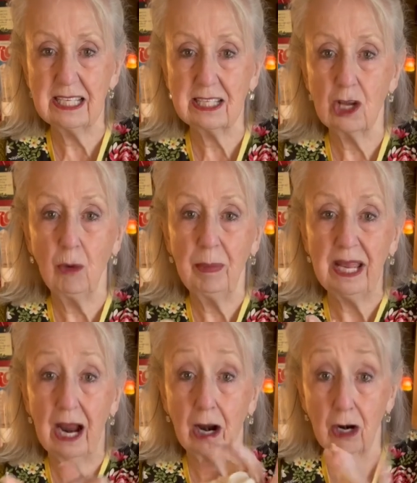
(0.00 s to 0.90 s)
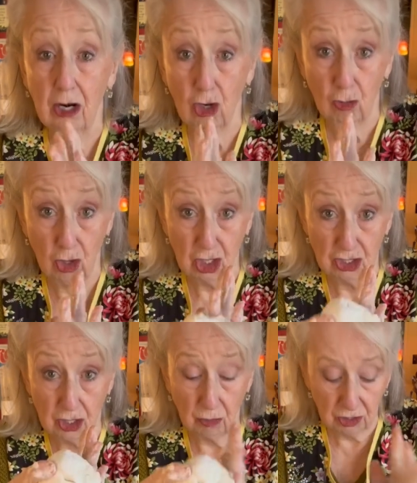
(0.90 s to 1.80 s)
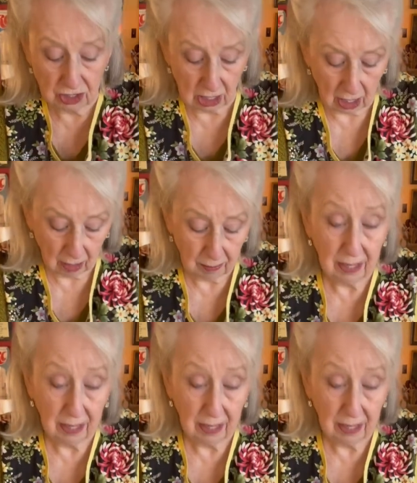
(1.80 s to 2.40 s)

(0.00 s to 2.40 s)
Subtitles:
is going to be our crust on the top.